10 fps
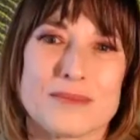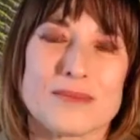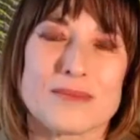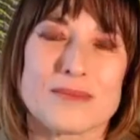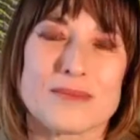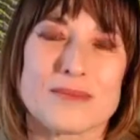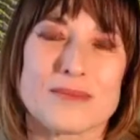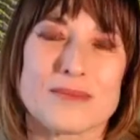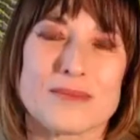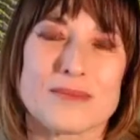It's
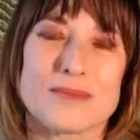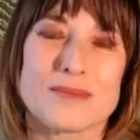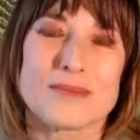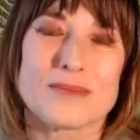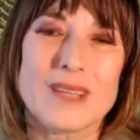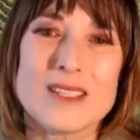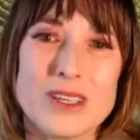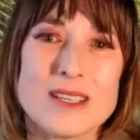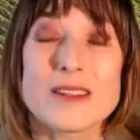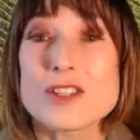very exciting. This
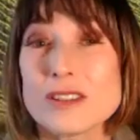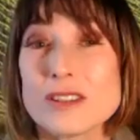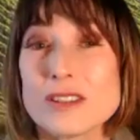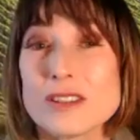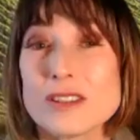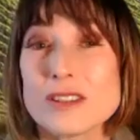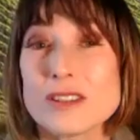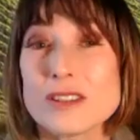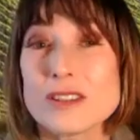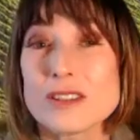year, we're
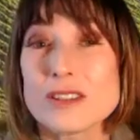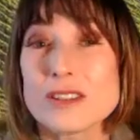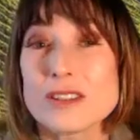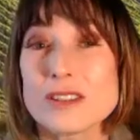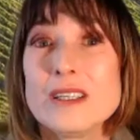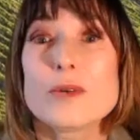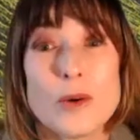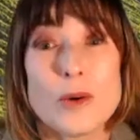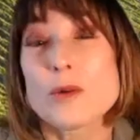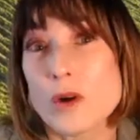working on the
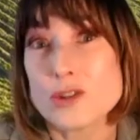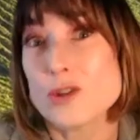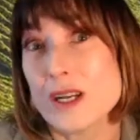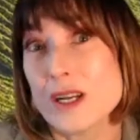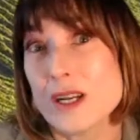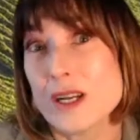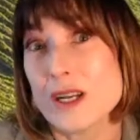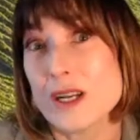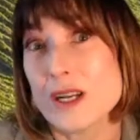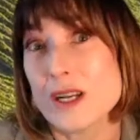2021 guide
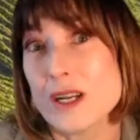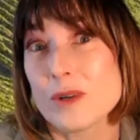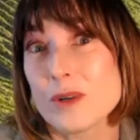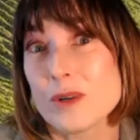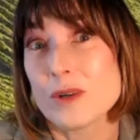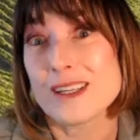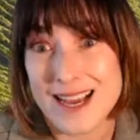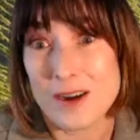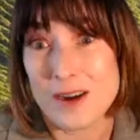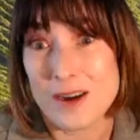now.
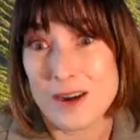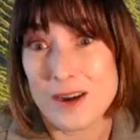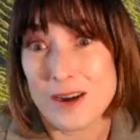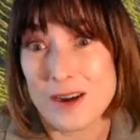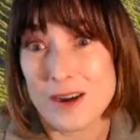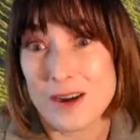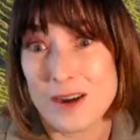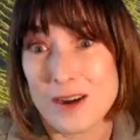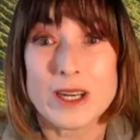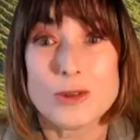So 2020 is
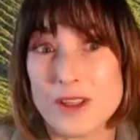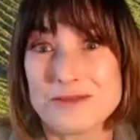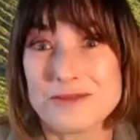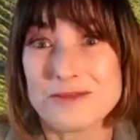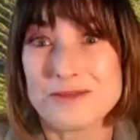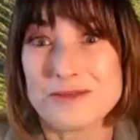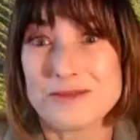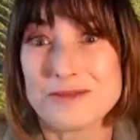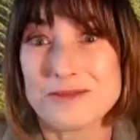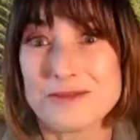out there. We
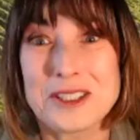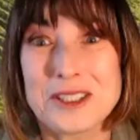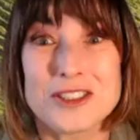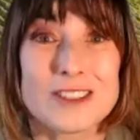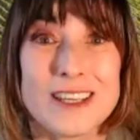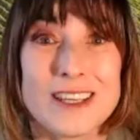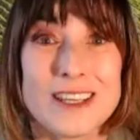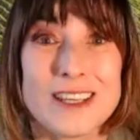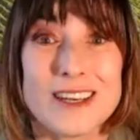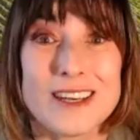encourage you to take a look at
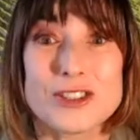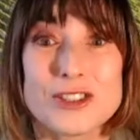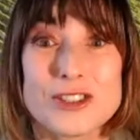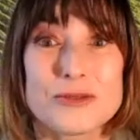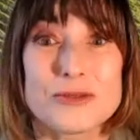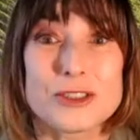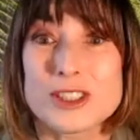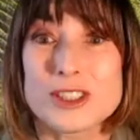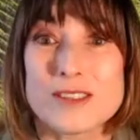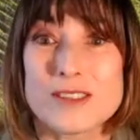it. The digital
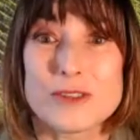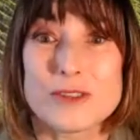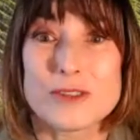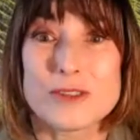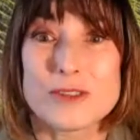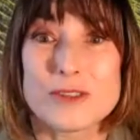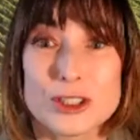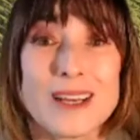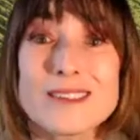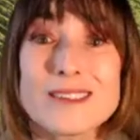version is
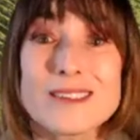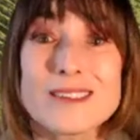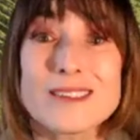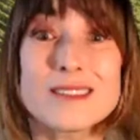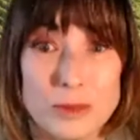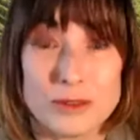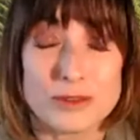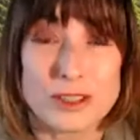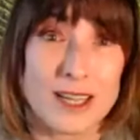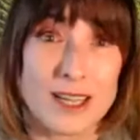readily available
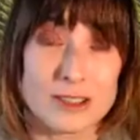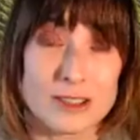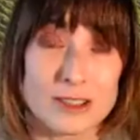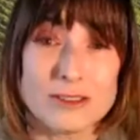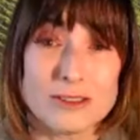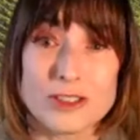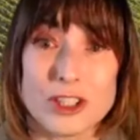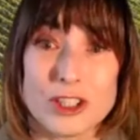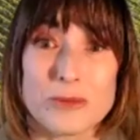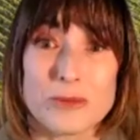for download, and
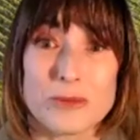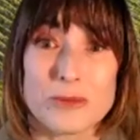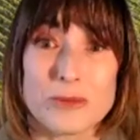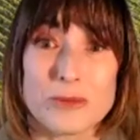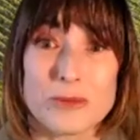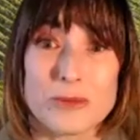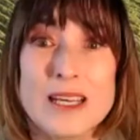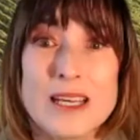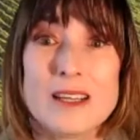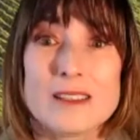Jeremy can share that
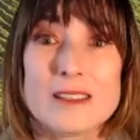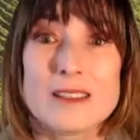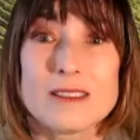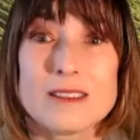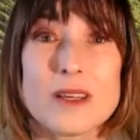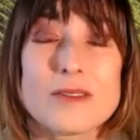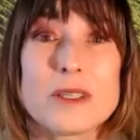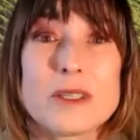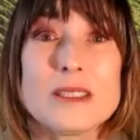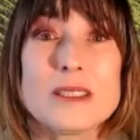link with everyone.